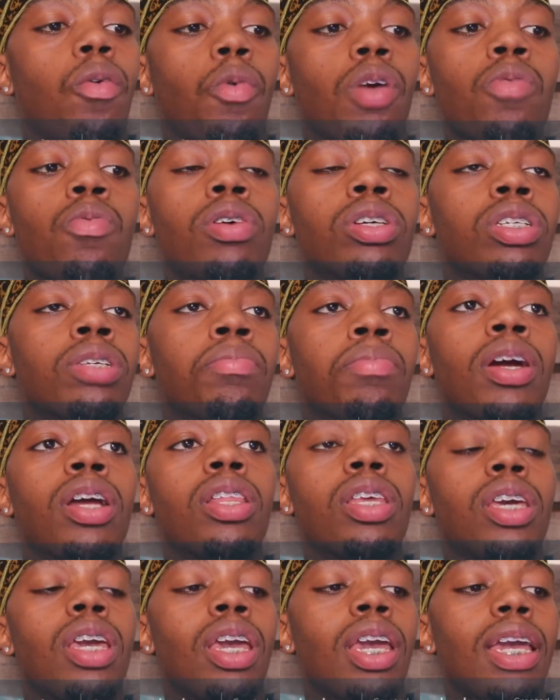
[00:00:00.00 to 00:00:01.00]
we wasn't
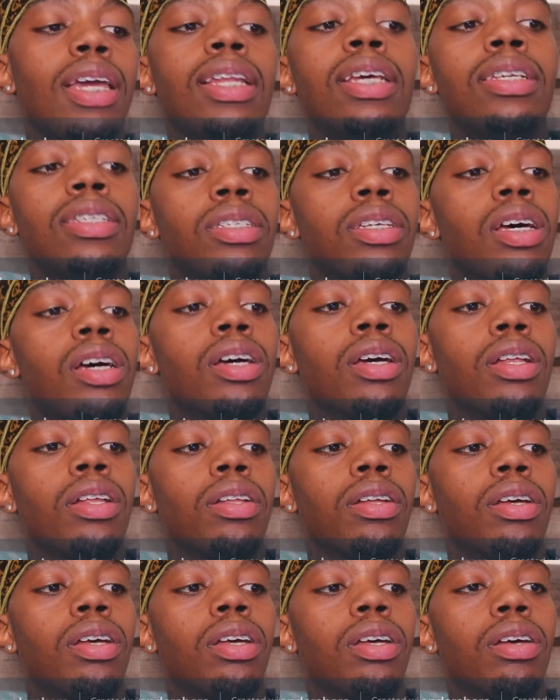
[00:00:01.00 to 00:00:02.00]
barely getting any sun.
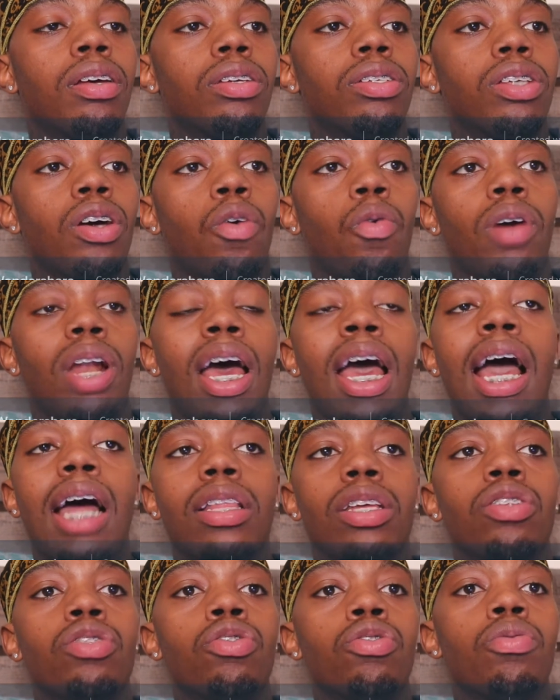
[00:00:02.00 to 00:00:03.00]
So what I
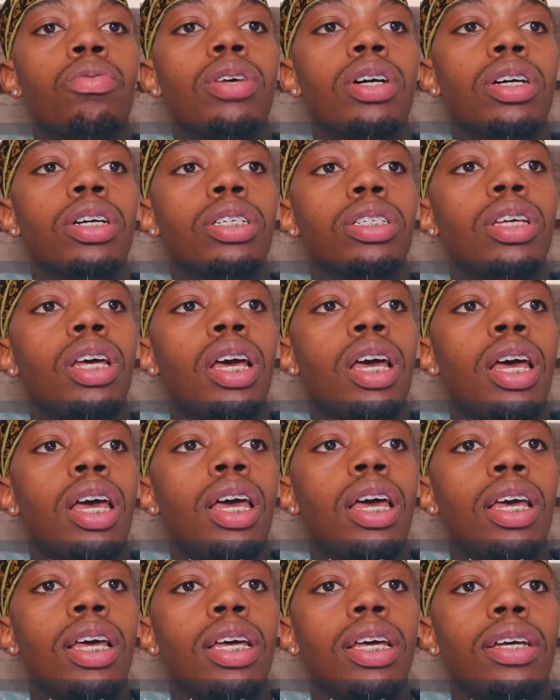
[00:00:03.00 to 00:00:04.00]
had to do was
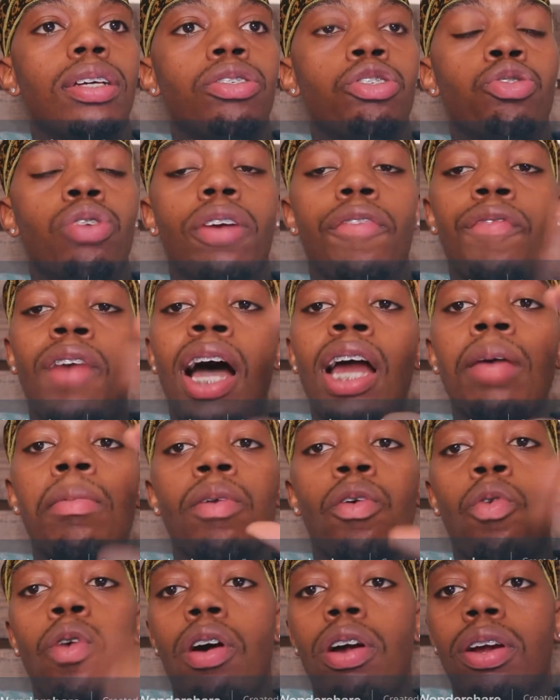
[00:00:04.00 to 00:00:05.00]
drink
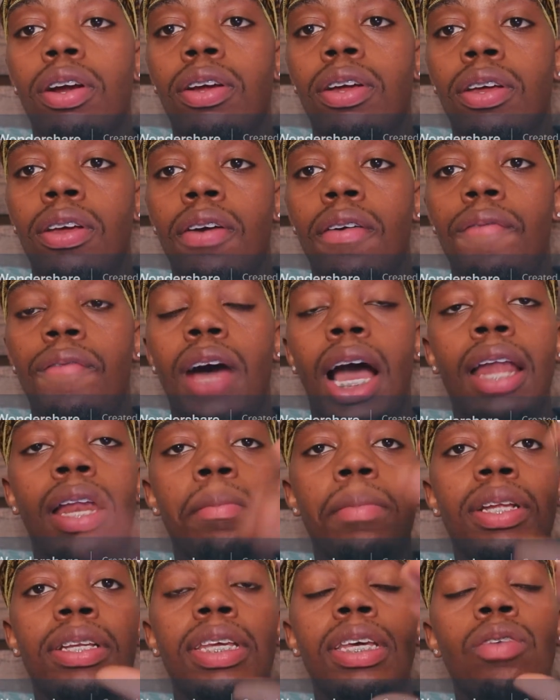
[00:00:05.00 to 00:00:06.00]
vitamin water,
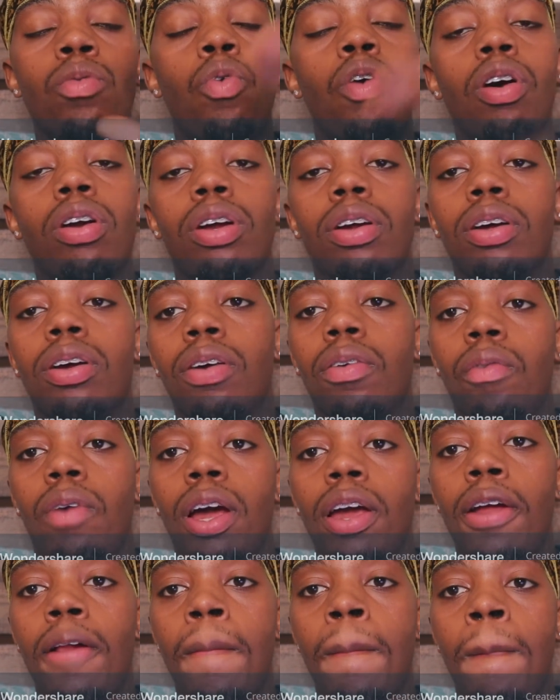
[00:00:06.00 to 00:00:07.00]
vitamin D water,
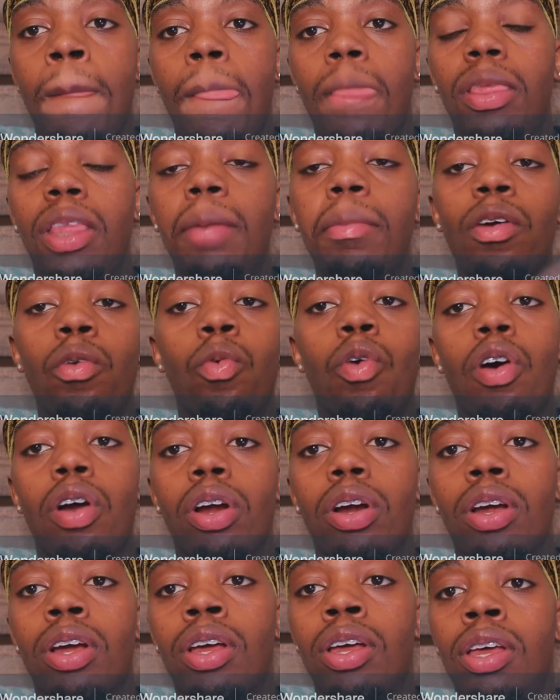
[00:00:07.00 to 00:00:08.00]
right? Lemon
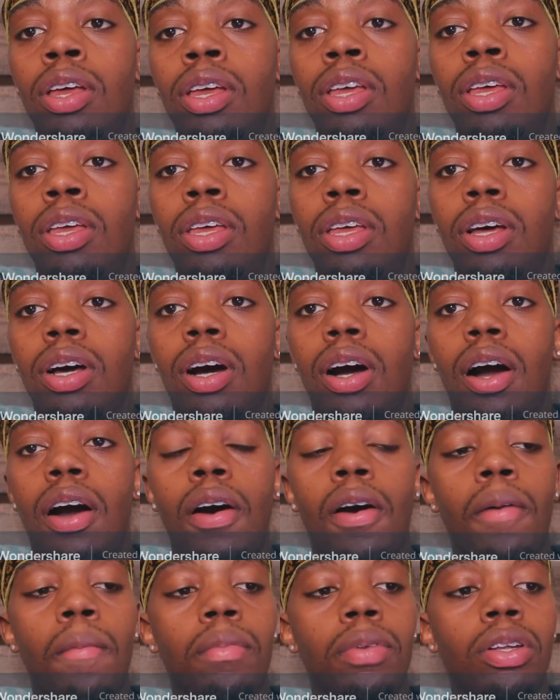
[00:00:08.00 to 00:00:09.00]
water.
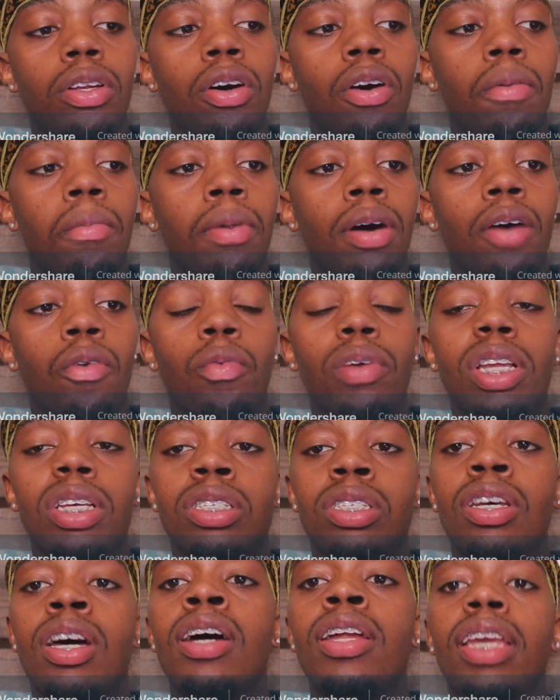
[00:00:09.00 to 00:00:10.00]
Um, you know, but when the
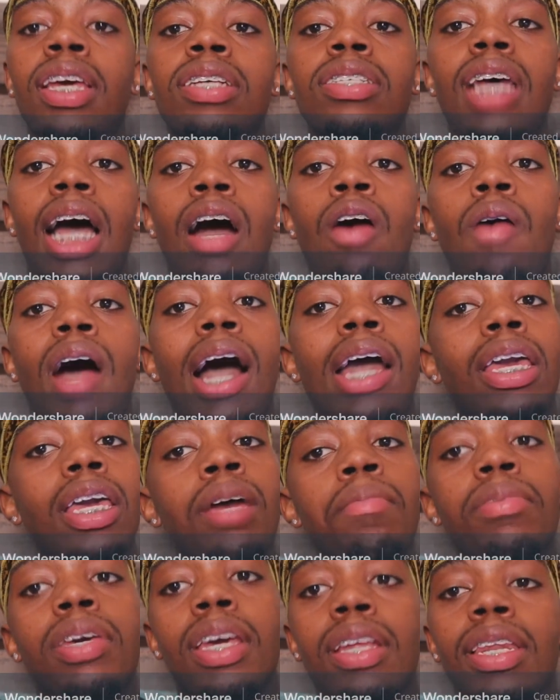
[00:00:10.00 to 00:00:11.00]
sun is out, I
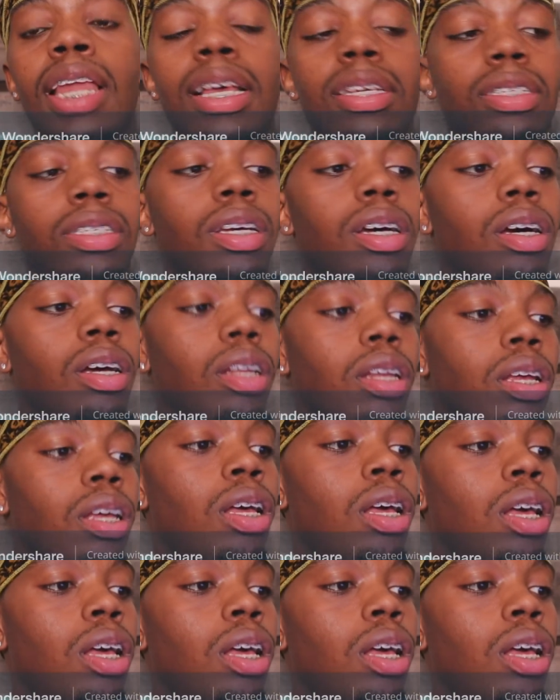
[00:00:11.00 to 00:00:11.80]
am getting that sun.